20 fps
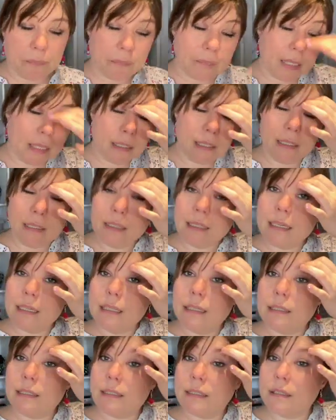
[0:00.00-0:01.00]
I think that
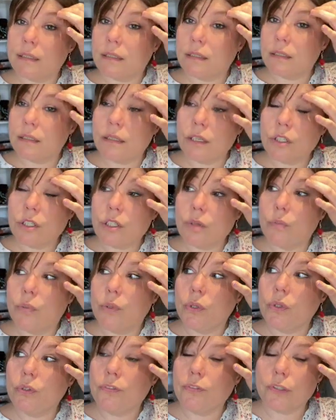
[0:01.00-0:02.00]
is such a
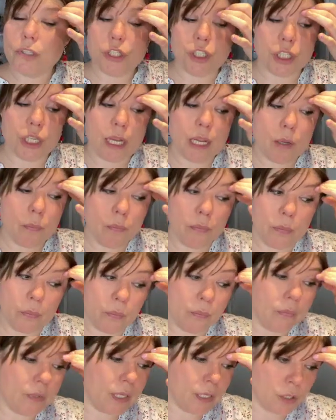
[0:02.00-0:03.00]
beautiful shape.
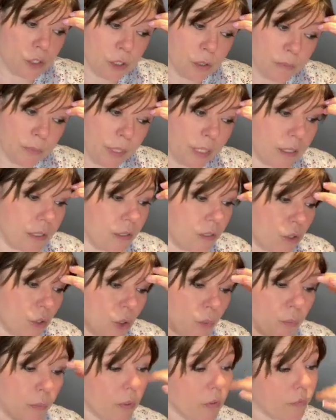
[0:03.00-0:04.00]
Nature made it
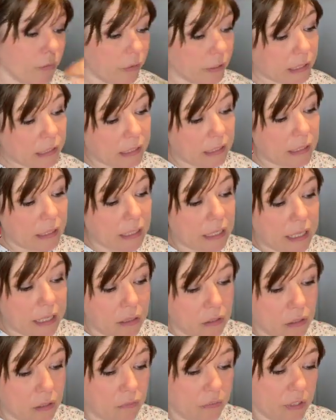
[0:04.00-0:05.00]
so perfectly. I
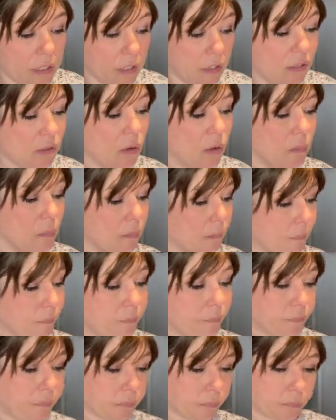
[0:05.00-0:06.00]
love ginkgo.
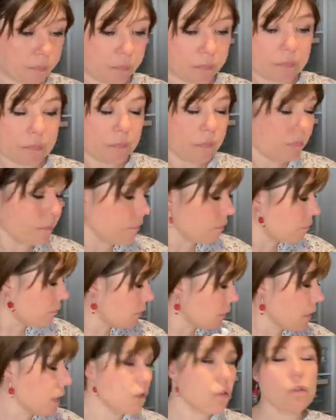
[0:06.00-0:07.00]

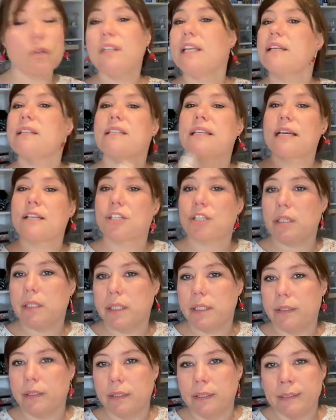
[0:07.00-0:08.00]
So that's
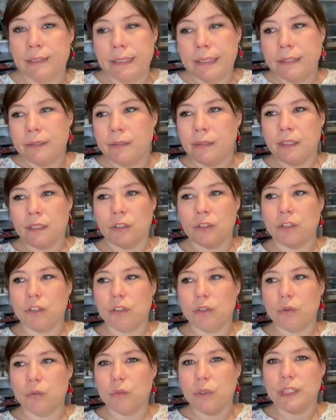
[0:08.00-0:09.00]
actually,
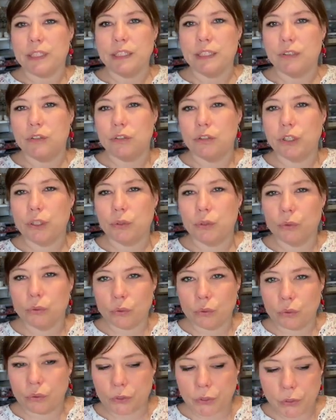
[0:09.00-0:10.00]
there's really
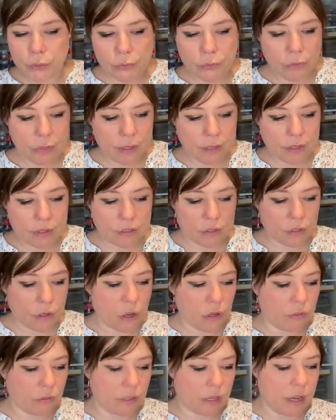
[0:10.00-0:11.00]
two things
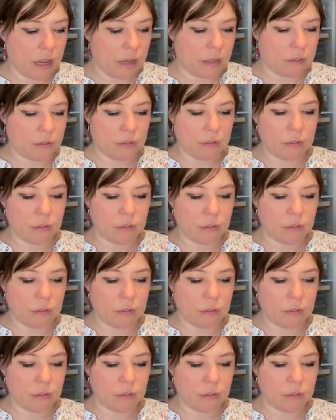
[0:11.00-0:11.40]
on this